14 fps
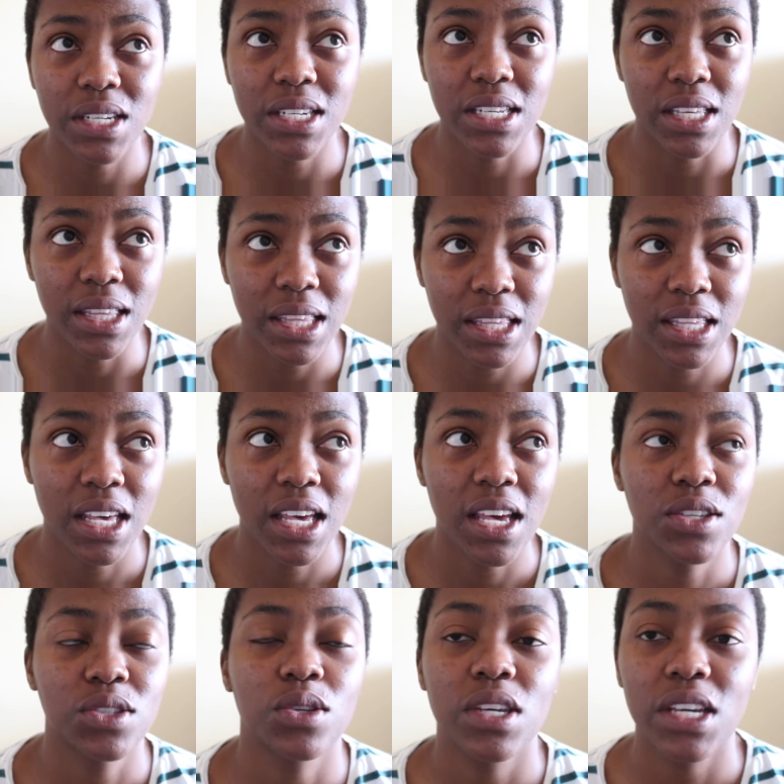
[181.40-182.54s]
teeth,
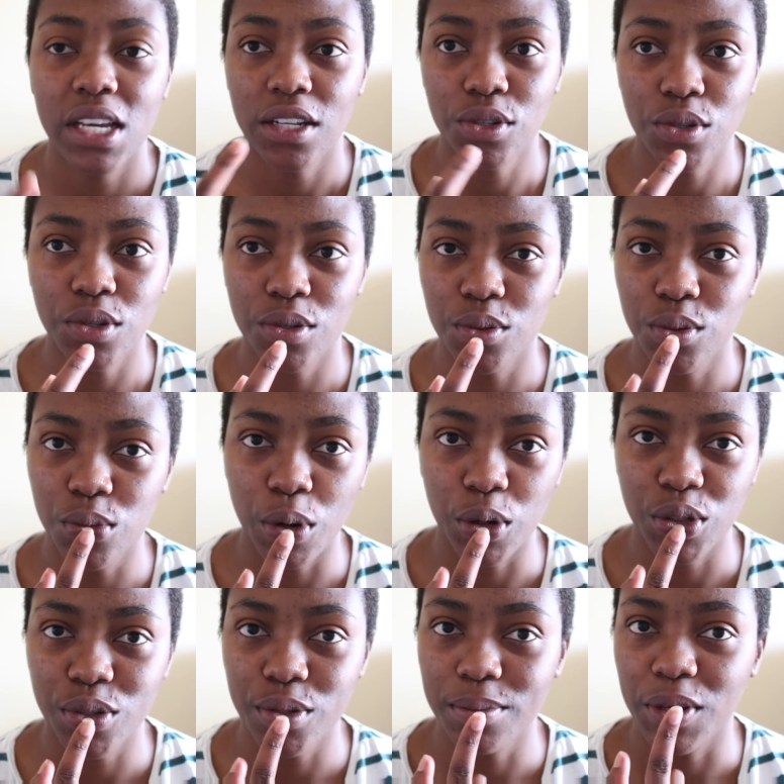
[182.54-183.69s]
so he had 2
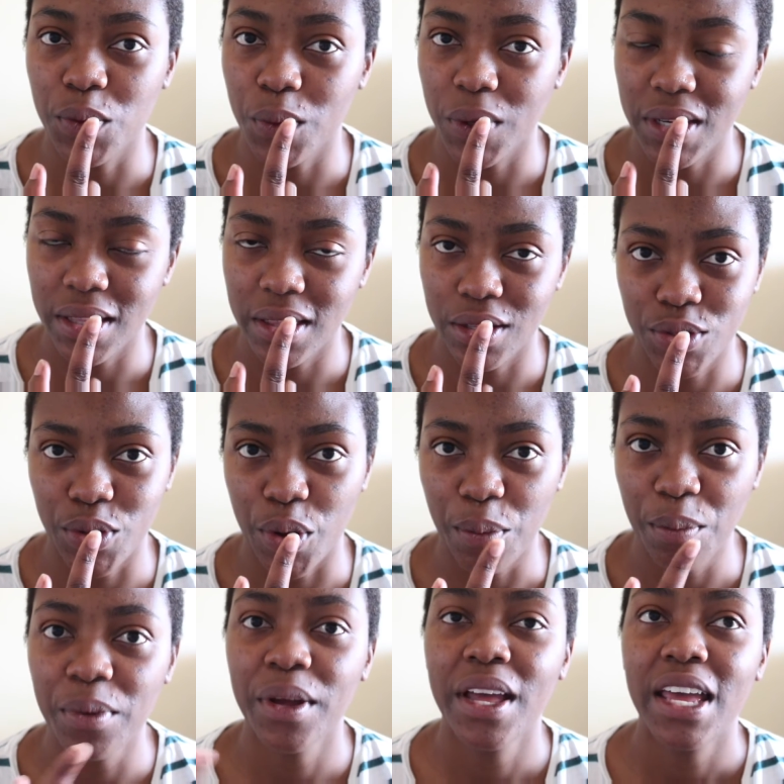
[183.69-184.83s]
bottom and 1 at the top,
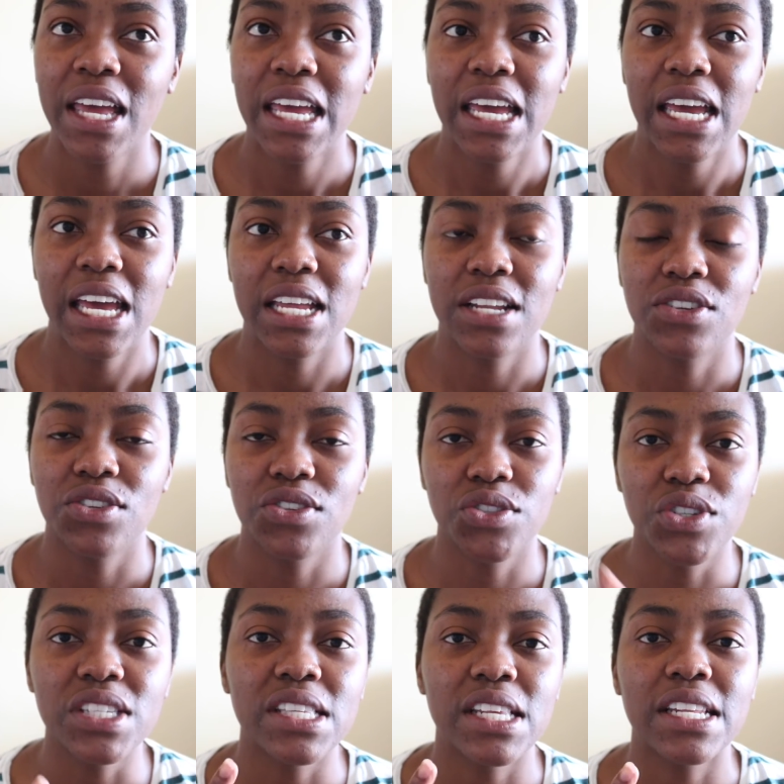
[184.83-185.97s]
and
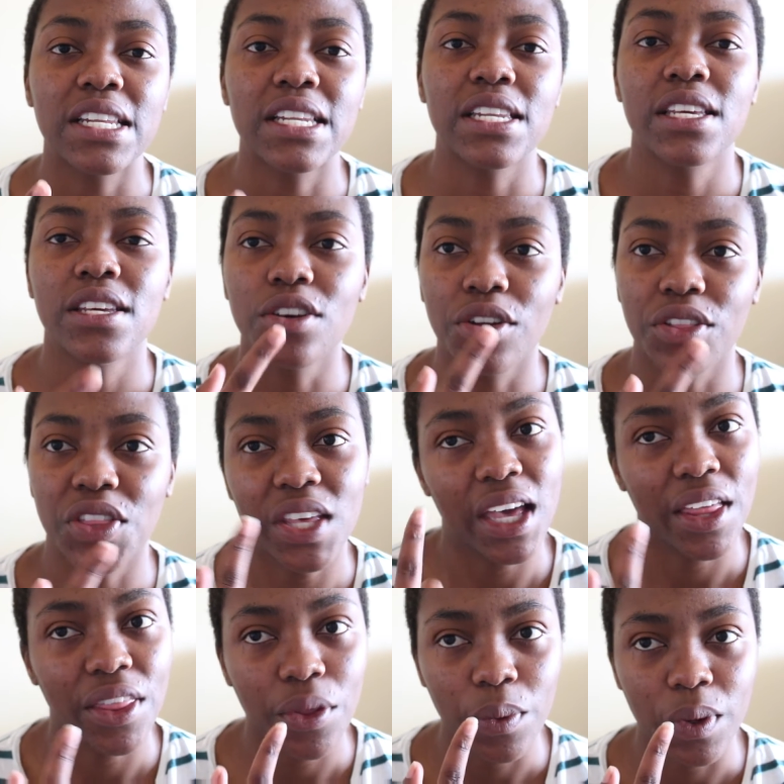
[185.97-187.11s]
recently he got the
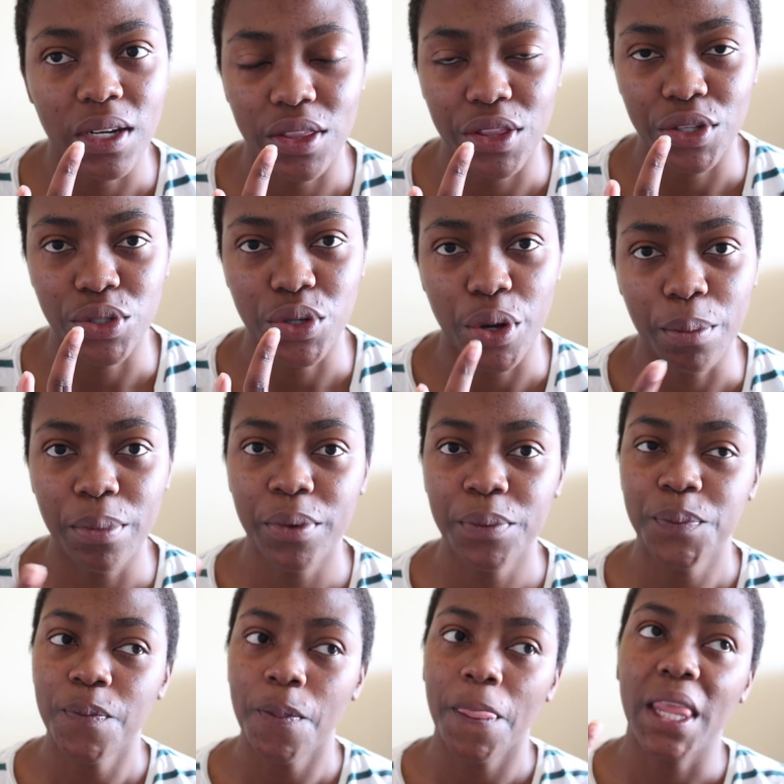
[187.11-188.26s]
other one at the top
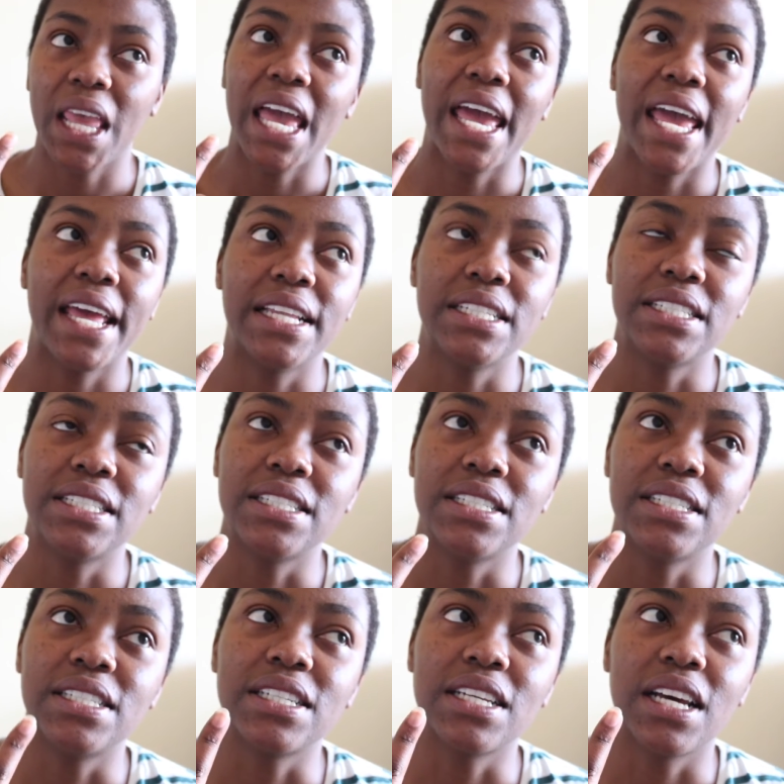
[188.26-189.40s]
and
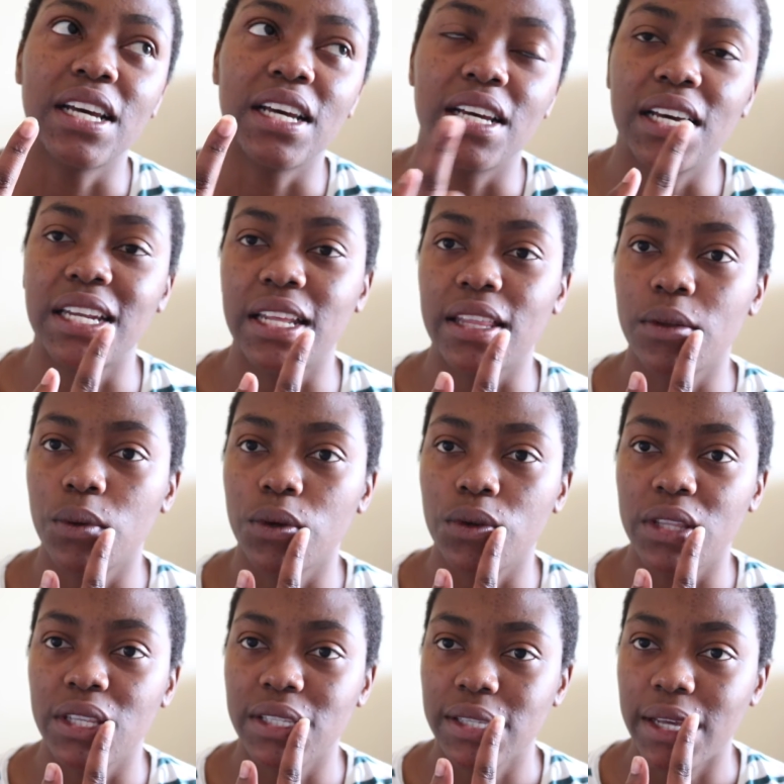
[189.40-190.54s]
another one on
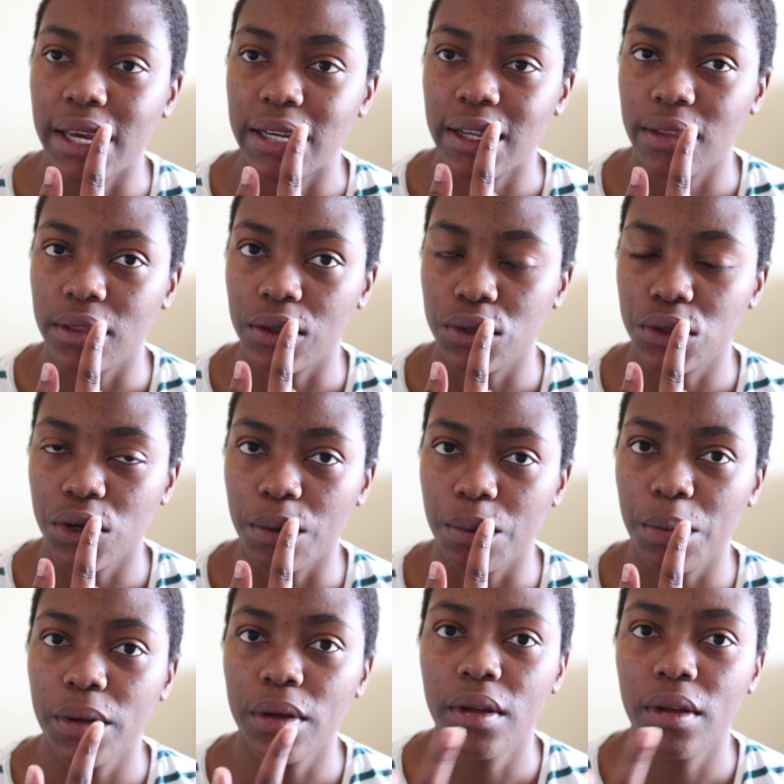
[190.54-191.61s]
the side at the top.